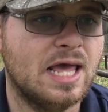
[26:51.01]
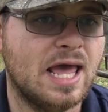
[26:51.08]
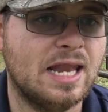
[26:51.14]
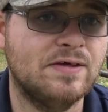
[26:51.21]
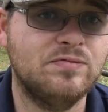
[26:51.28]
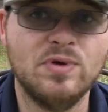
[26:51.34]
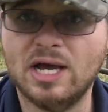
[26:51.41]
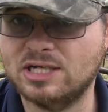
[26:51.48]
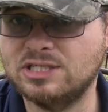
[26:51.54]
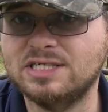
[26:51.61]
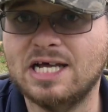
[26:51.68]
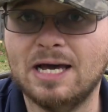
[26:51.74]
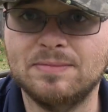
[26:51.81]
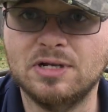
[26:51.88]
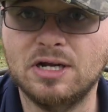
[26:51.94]
And if you actually
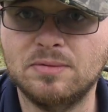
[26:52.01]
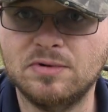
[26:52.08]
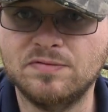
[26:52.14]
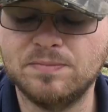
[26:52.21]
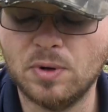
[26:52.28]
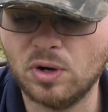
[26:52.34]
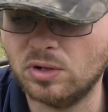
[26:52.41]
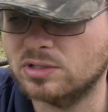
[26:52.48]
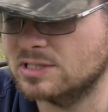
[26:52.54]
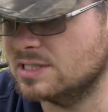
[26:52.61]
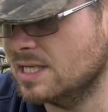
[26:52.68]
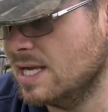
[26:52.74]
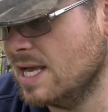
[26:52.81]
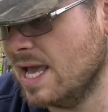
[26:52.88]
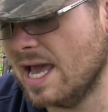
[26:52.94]
time the number of bolts,